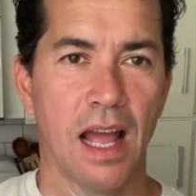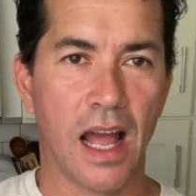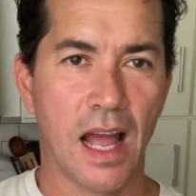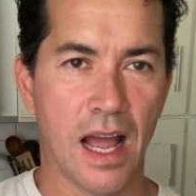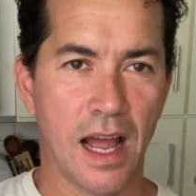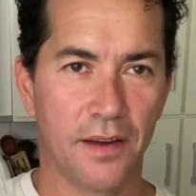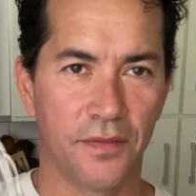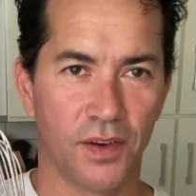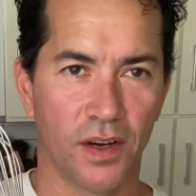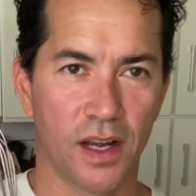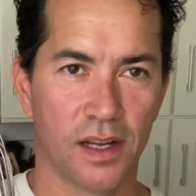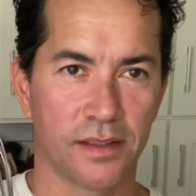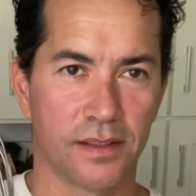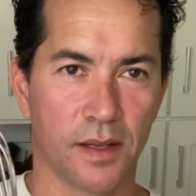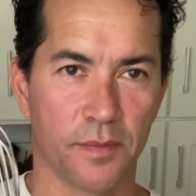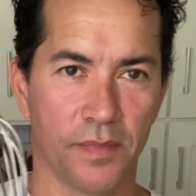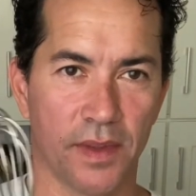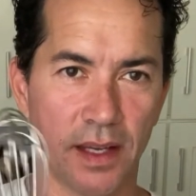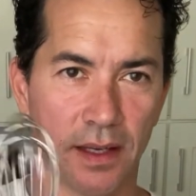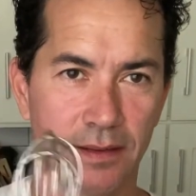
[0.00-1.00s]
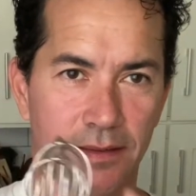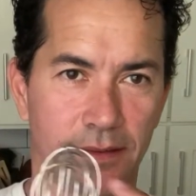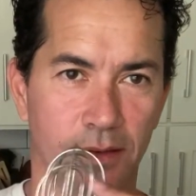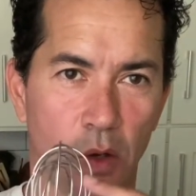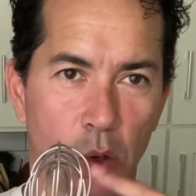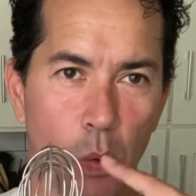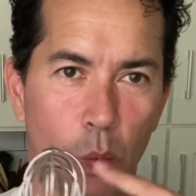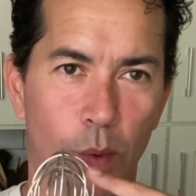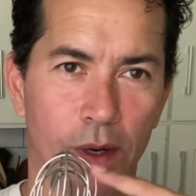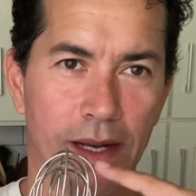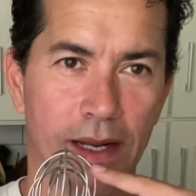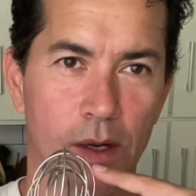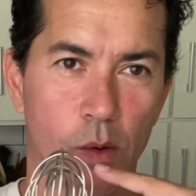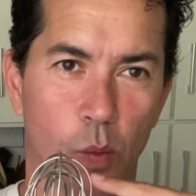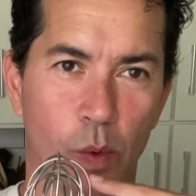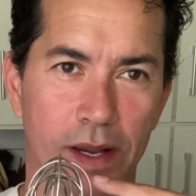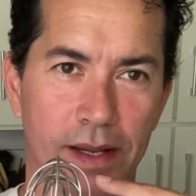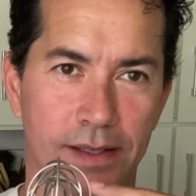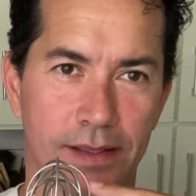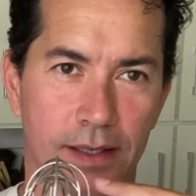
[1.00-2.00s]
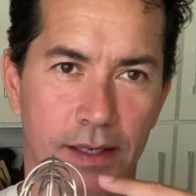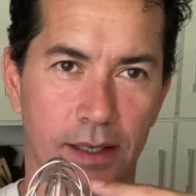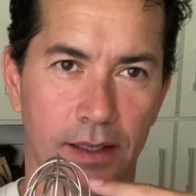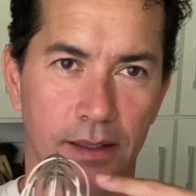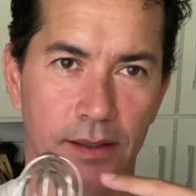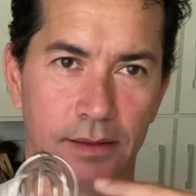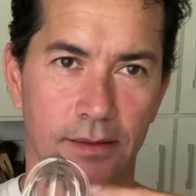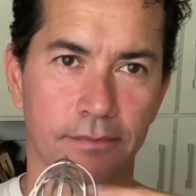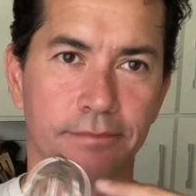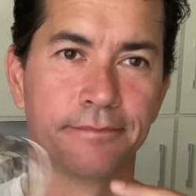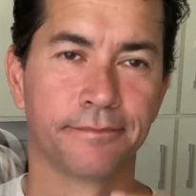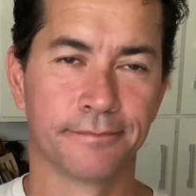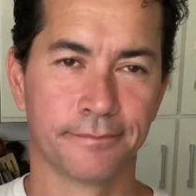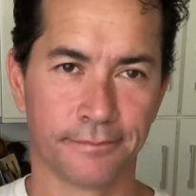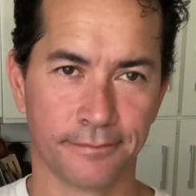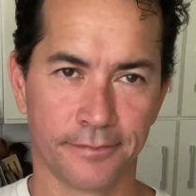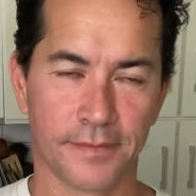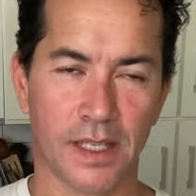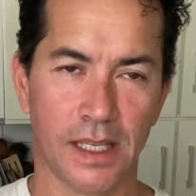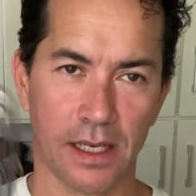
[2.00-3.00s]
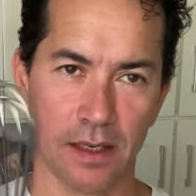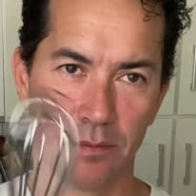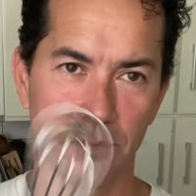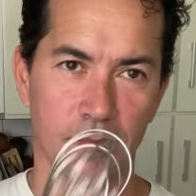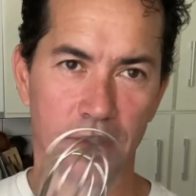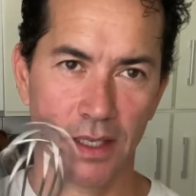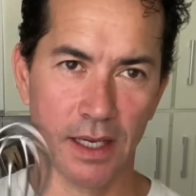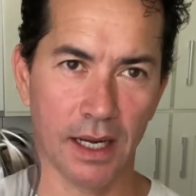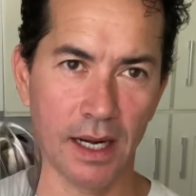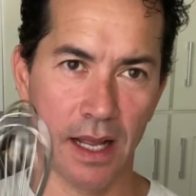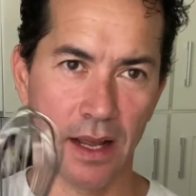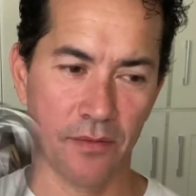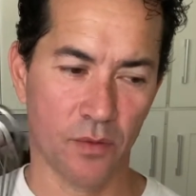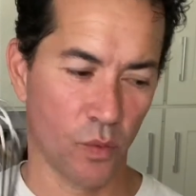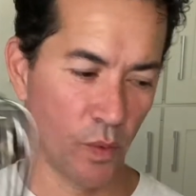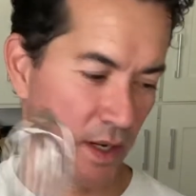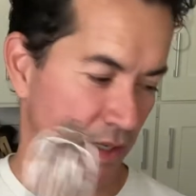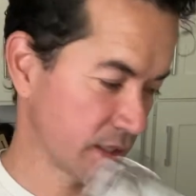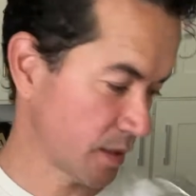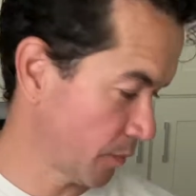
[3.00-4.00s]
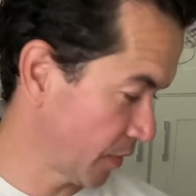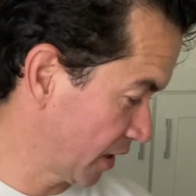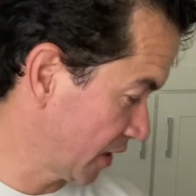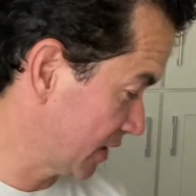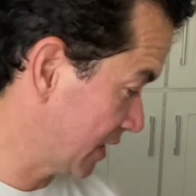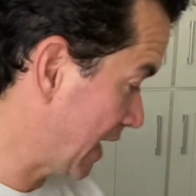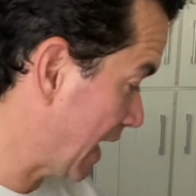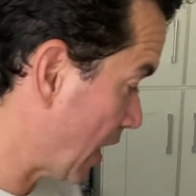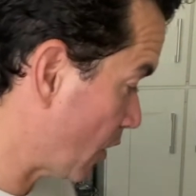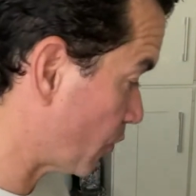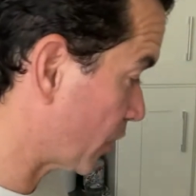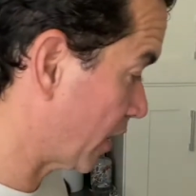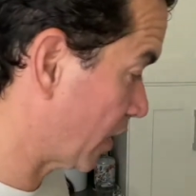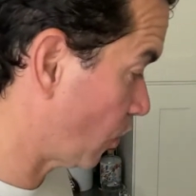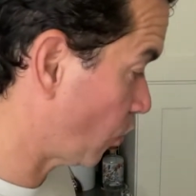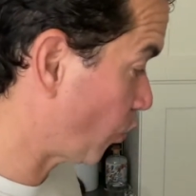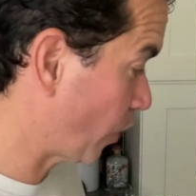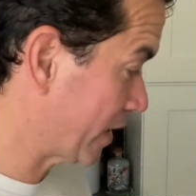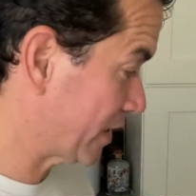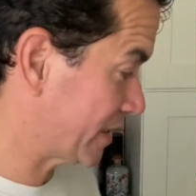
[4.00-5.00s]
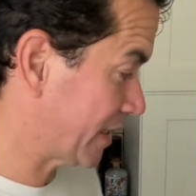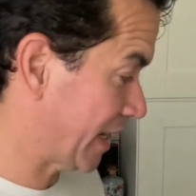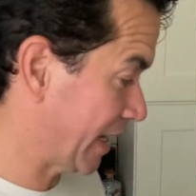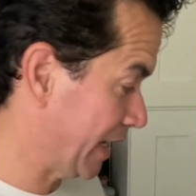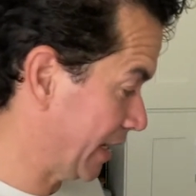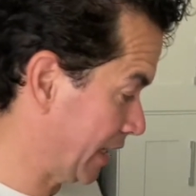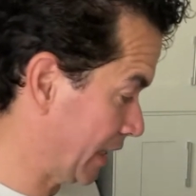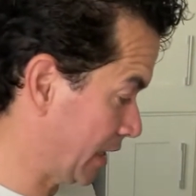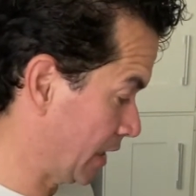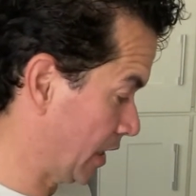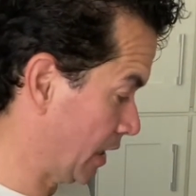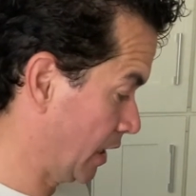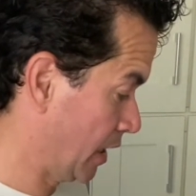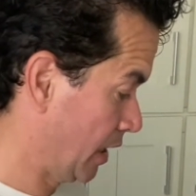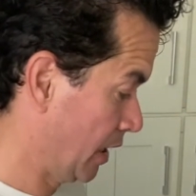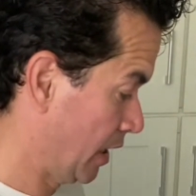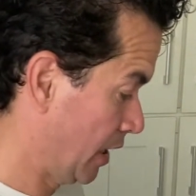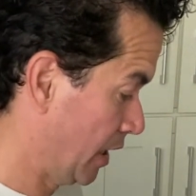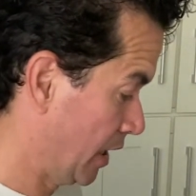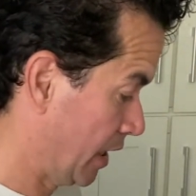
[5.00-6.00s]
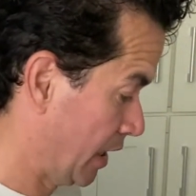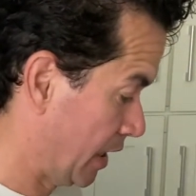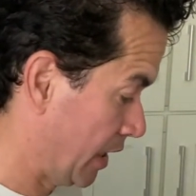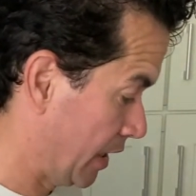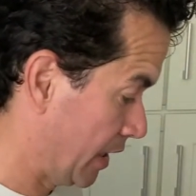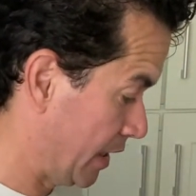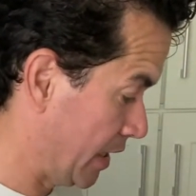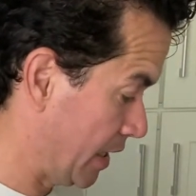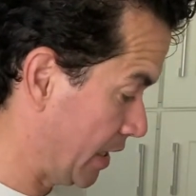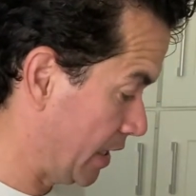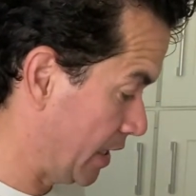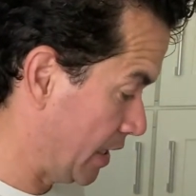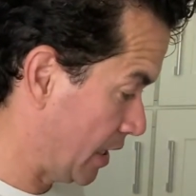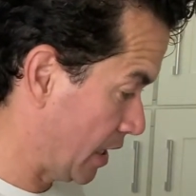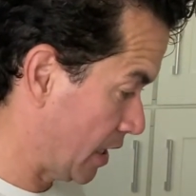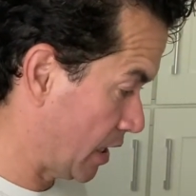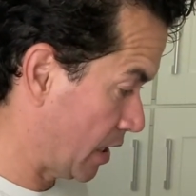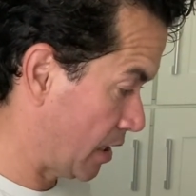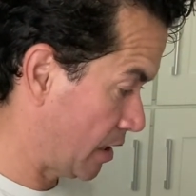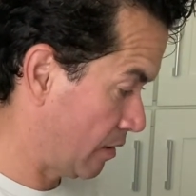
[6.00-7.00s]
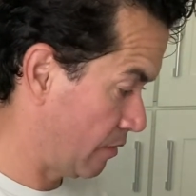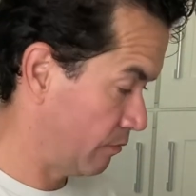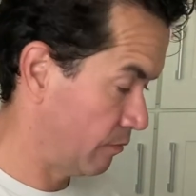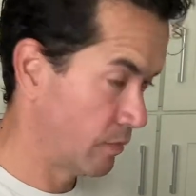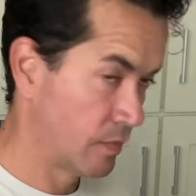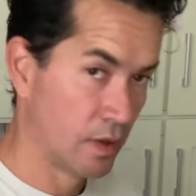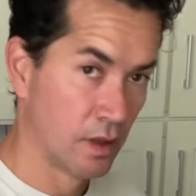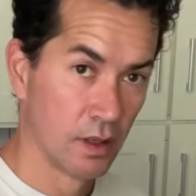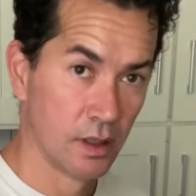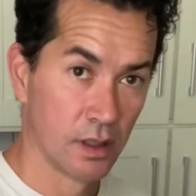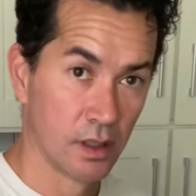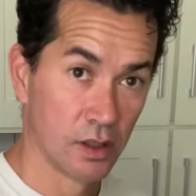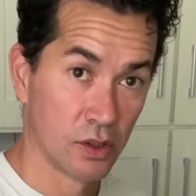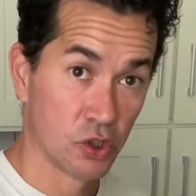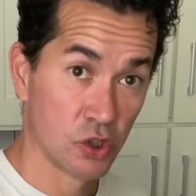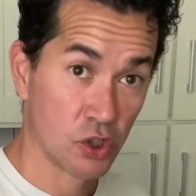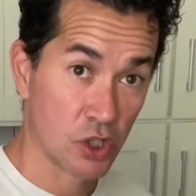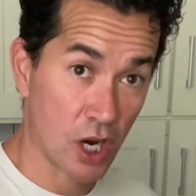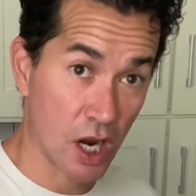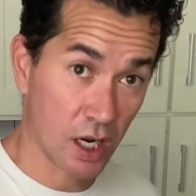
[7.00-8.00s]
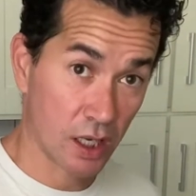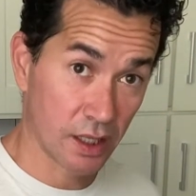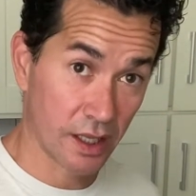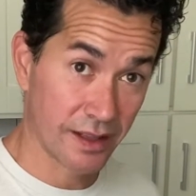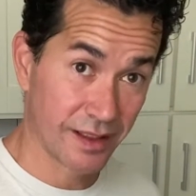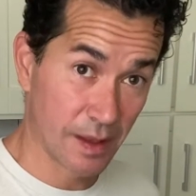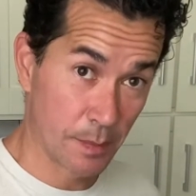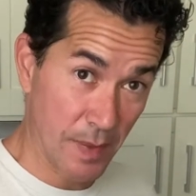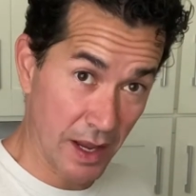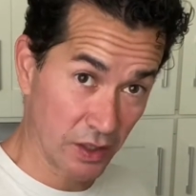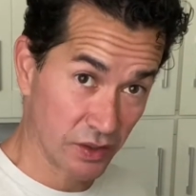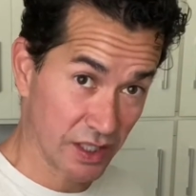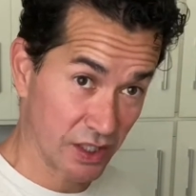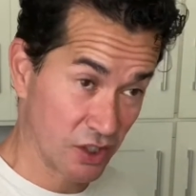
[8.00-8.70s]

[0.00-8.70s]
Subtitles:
I forgot something. We need a whisk. Yeah, you gotta have a whisk because now we're gonna whisk in the chocolate, the melted